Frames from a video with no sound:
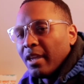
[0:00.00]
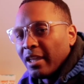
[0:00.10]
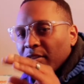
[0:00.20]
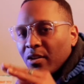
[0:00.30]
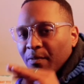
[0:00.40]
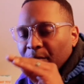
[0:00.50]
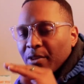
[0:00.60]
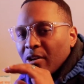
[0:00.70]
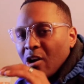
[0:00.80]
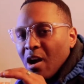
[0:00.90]
and look for
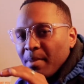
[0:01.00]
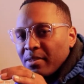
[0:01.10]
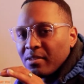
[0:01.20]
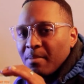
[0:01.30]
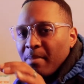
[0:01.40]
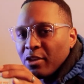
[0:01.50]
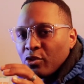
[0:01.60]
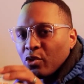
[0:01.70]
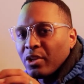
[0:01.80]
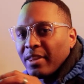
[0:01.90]
the comments to make
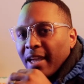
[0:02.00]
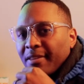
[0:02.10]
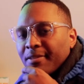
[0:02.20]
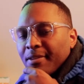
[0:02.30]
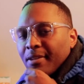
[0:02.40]
sure that